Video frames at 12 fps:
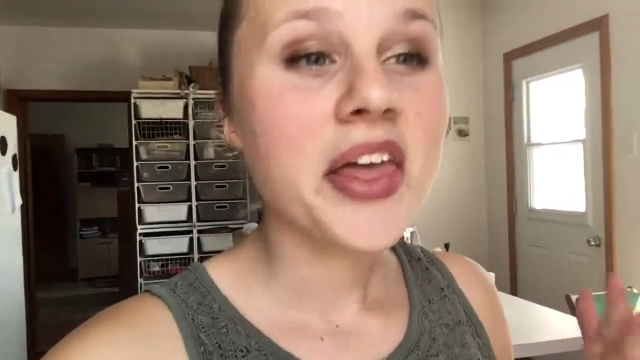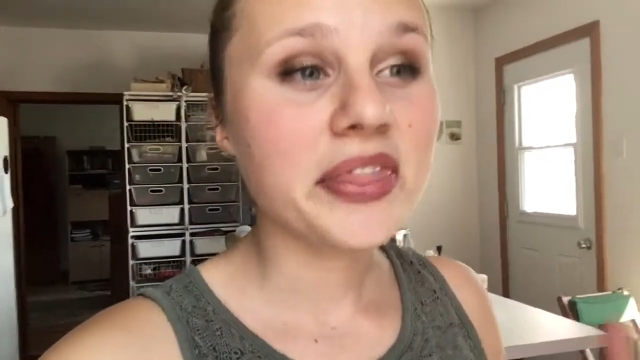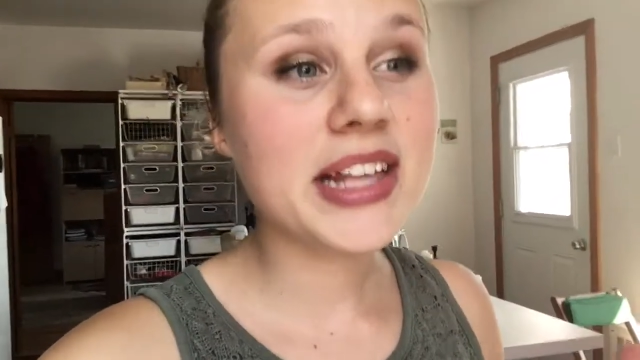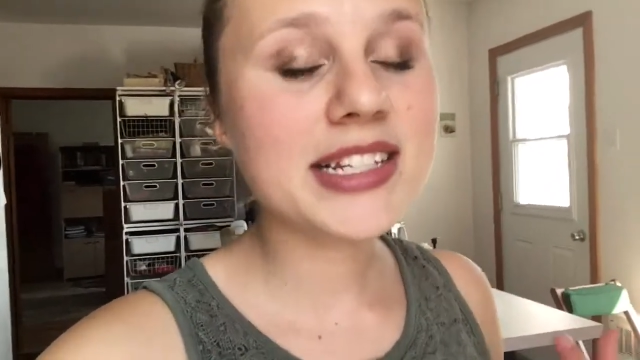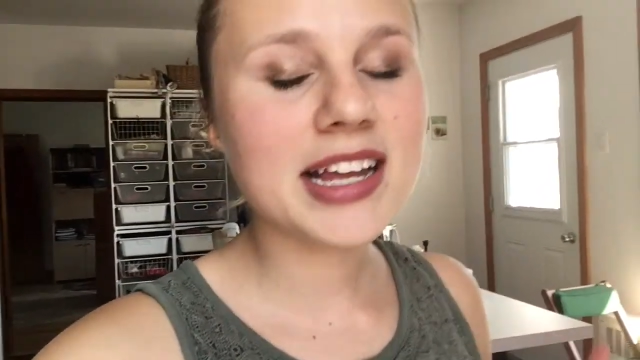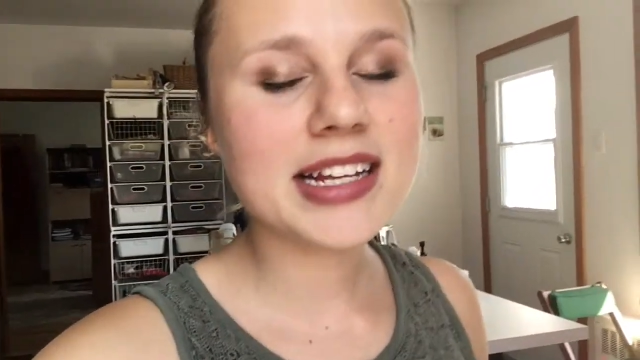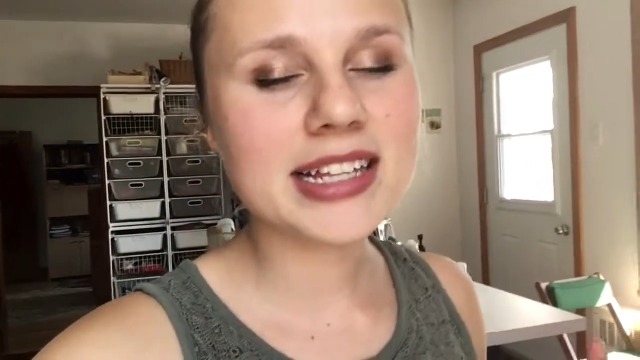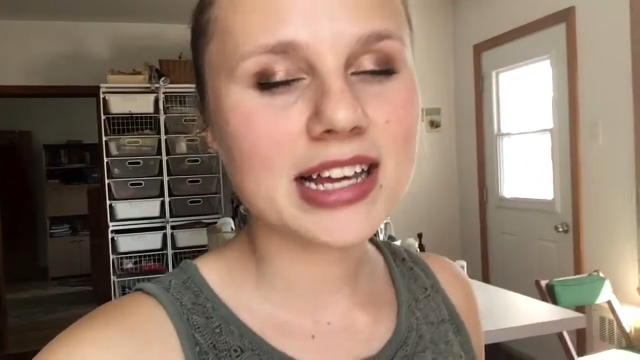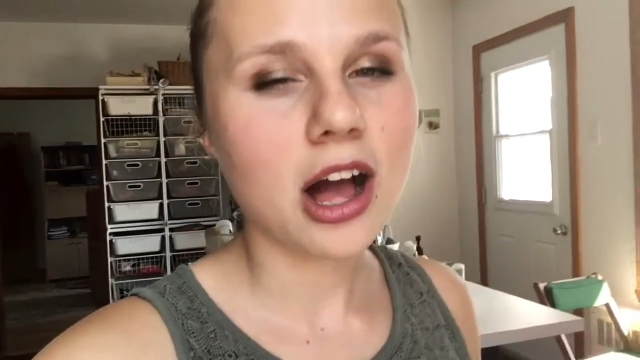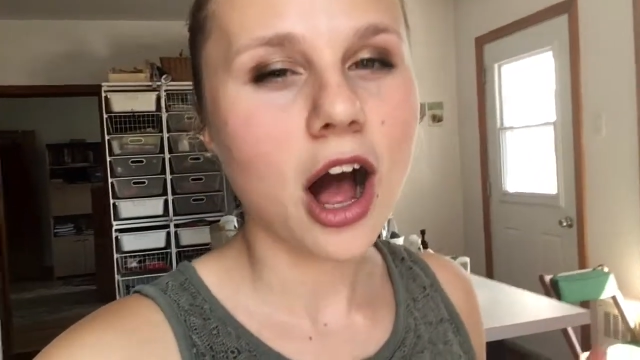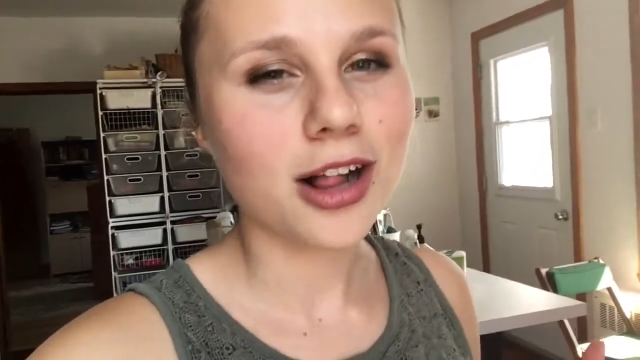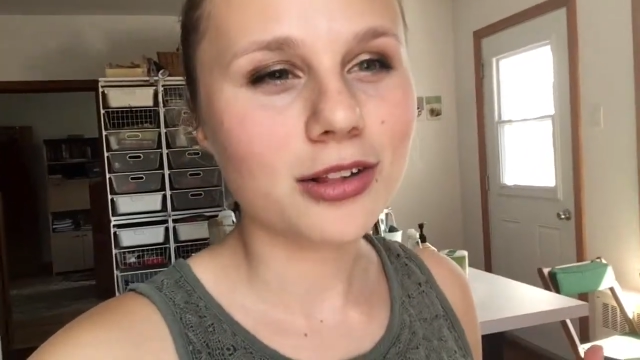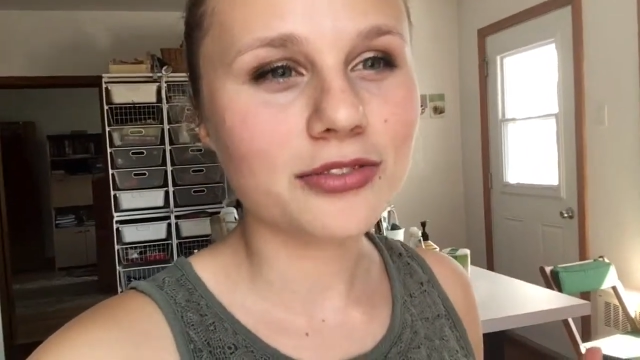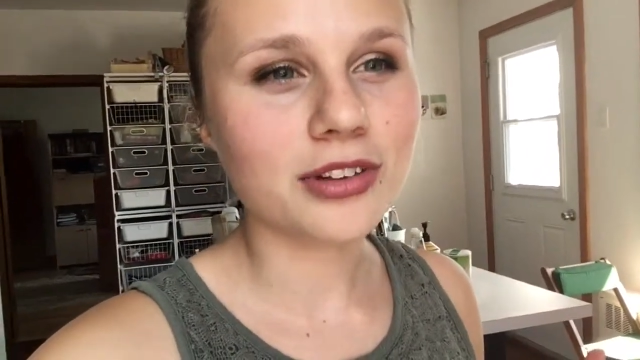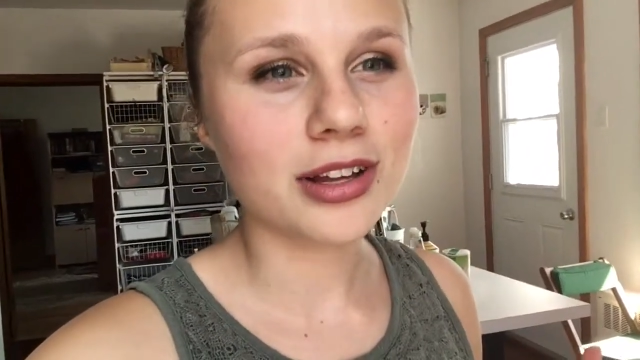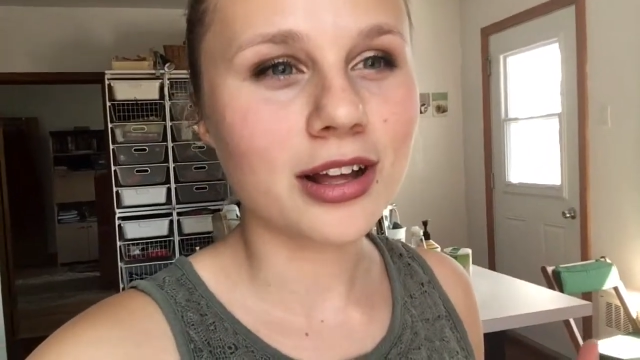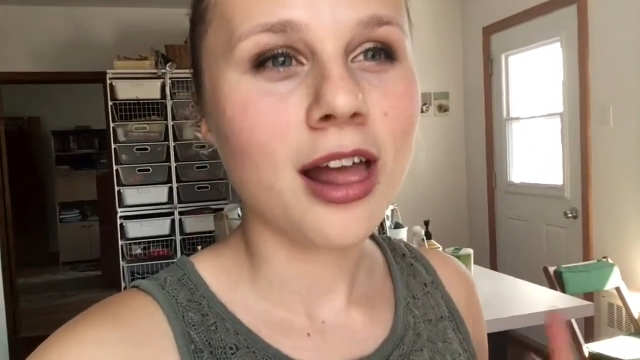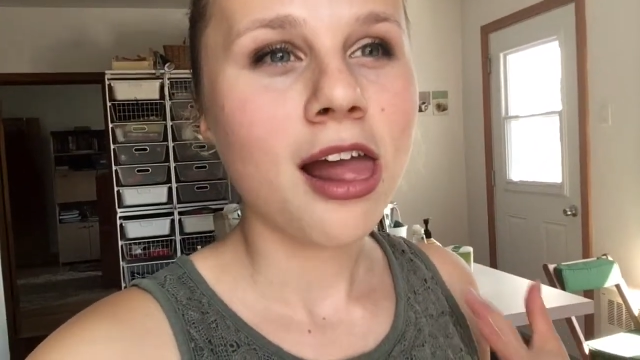These taste like
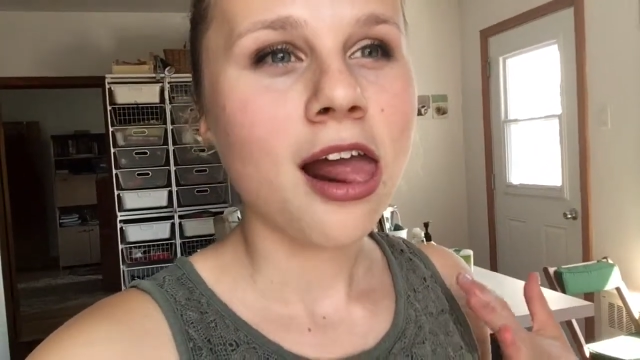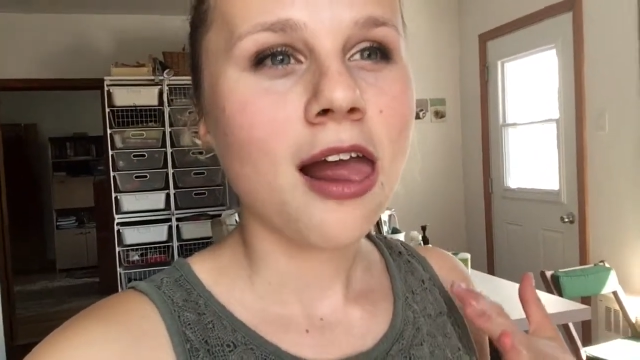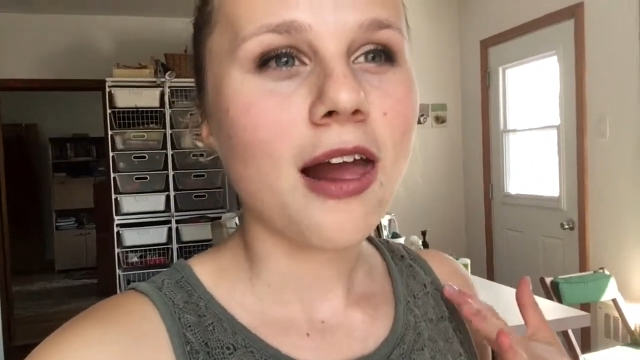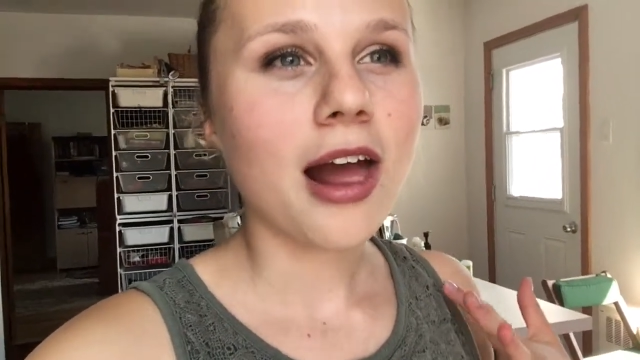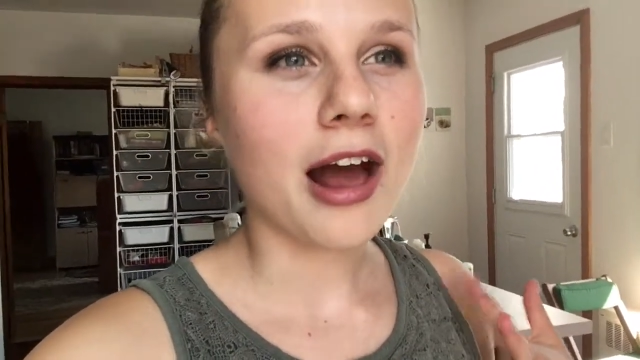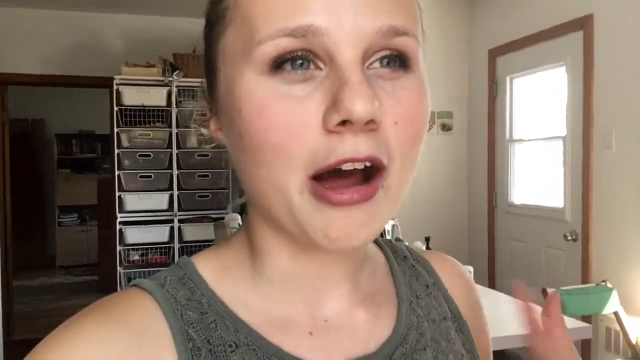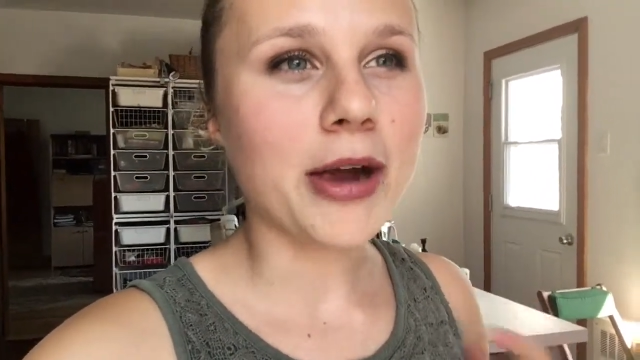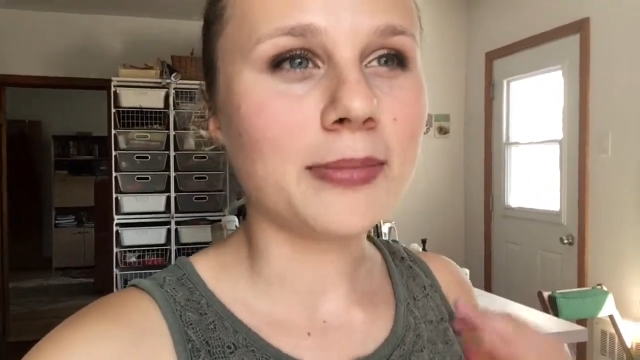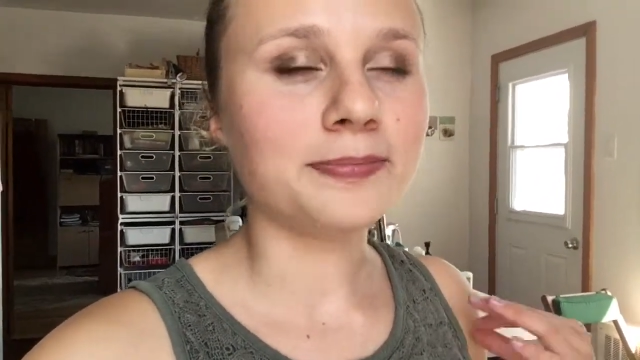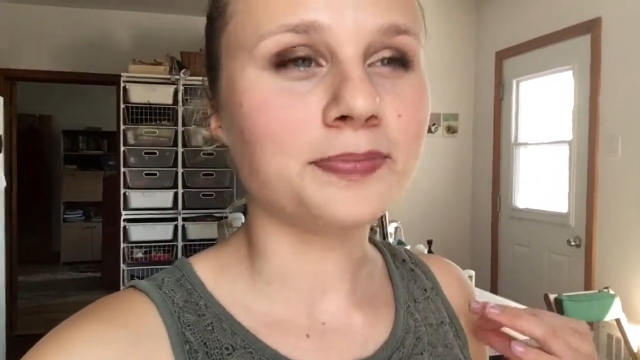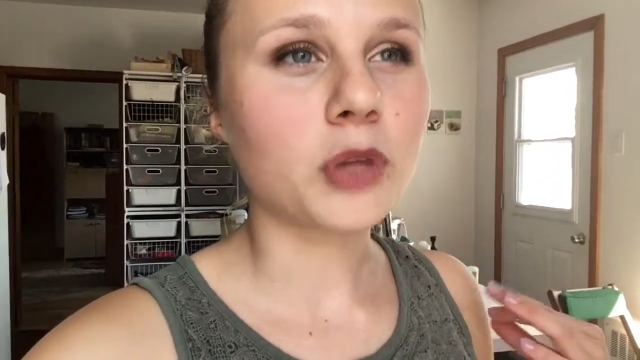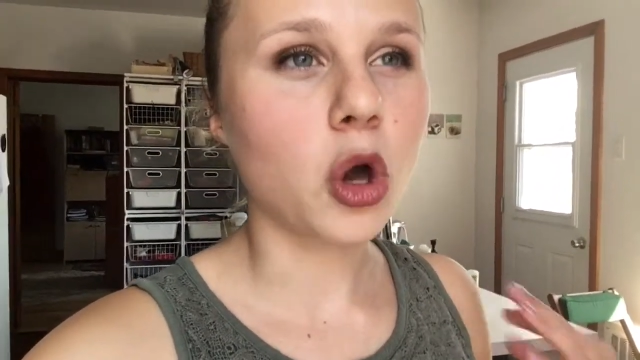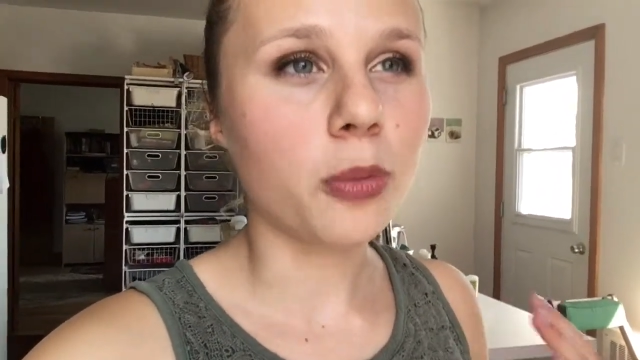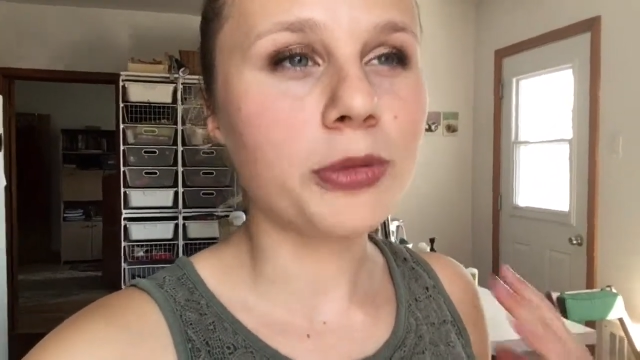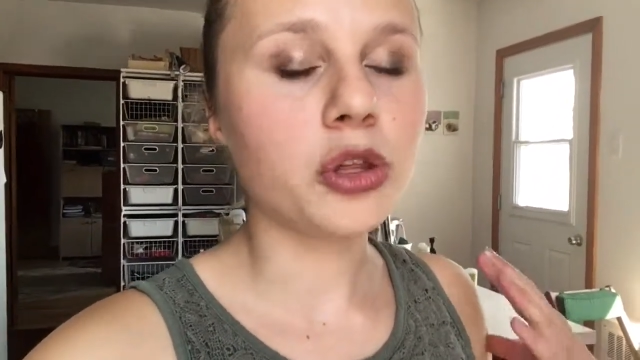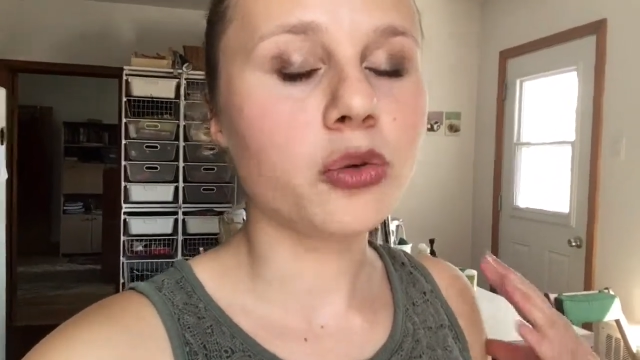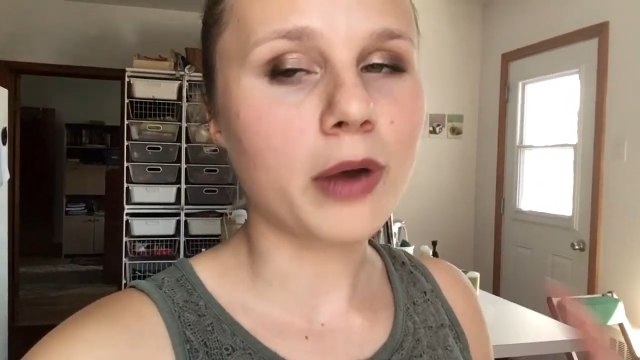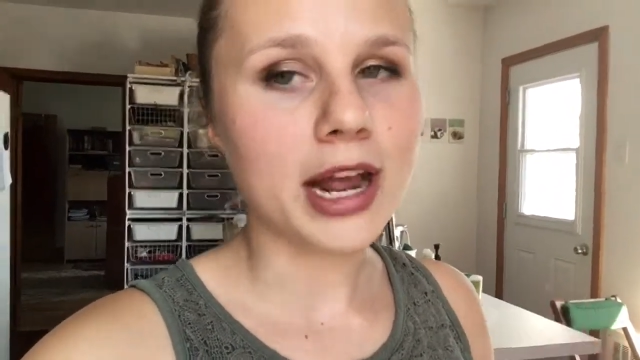halva
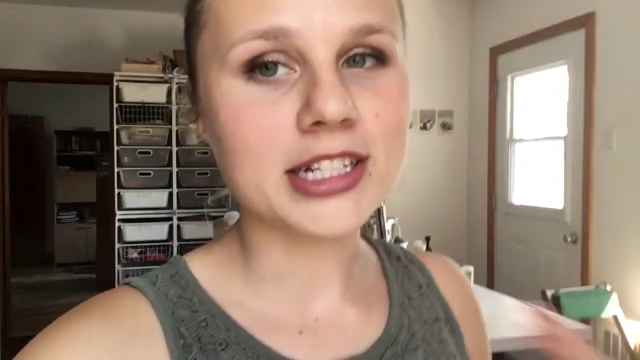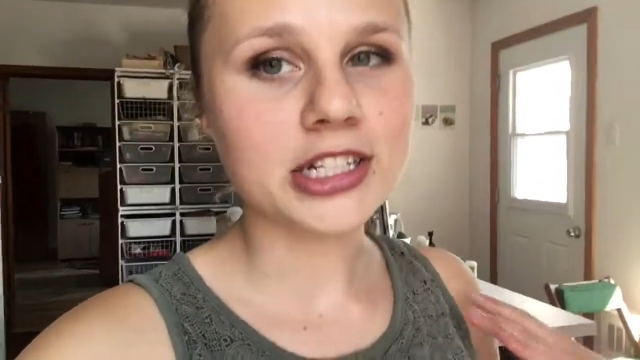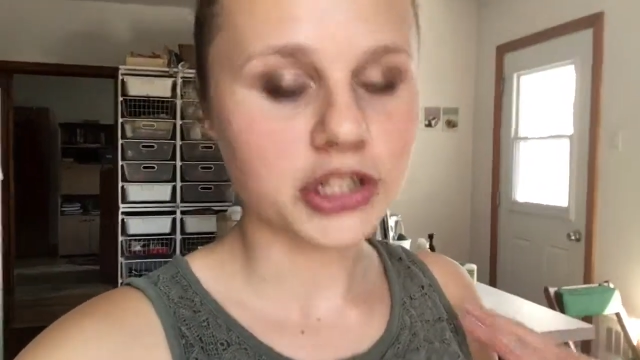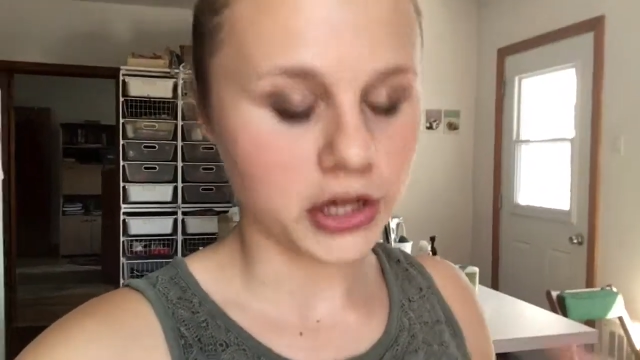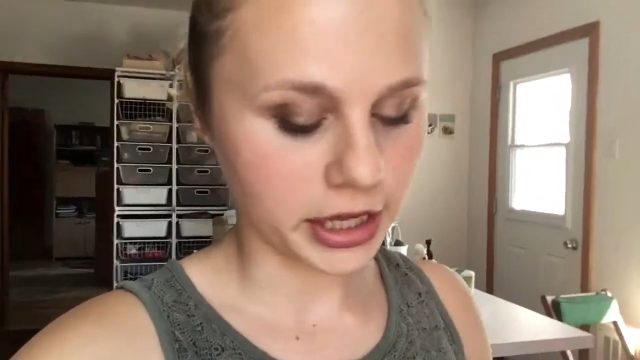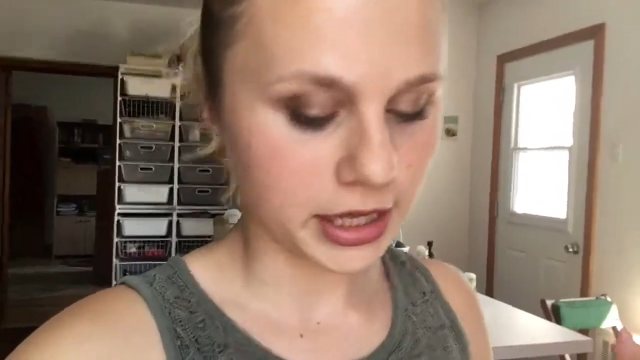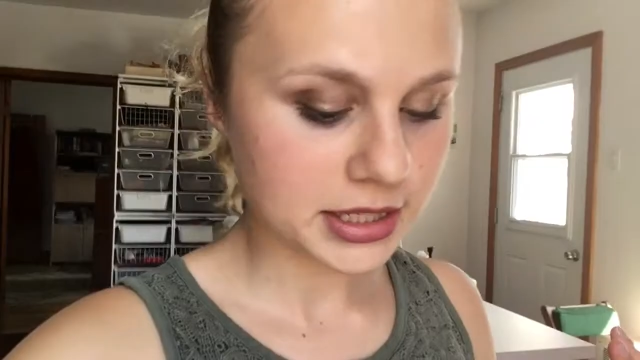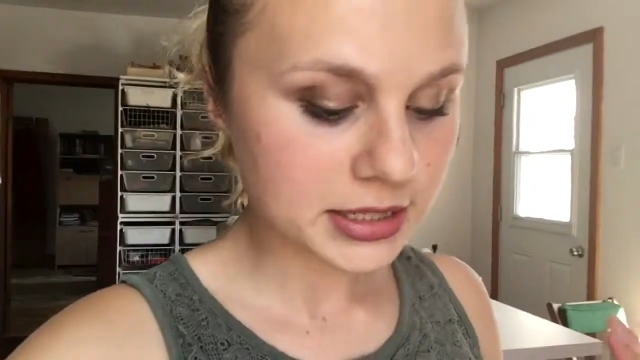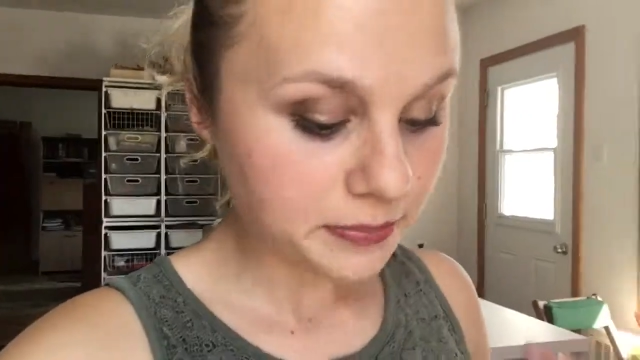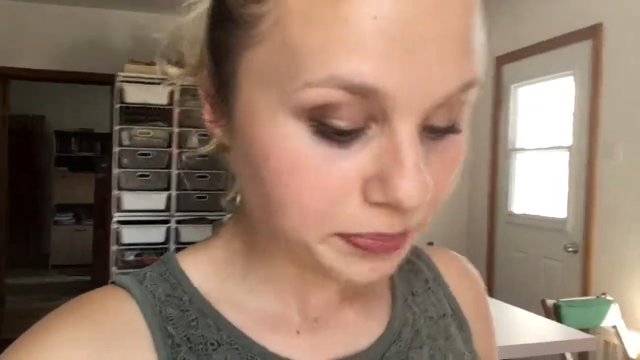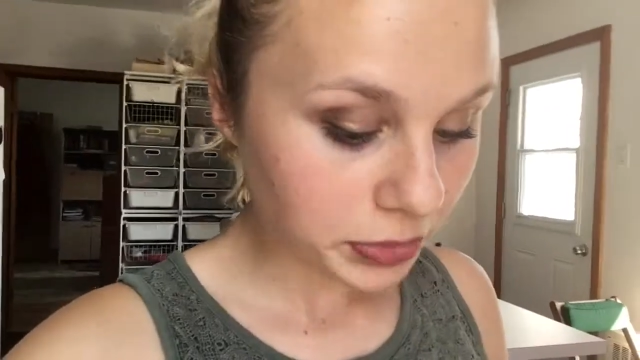oatmeal raisin cookies.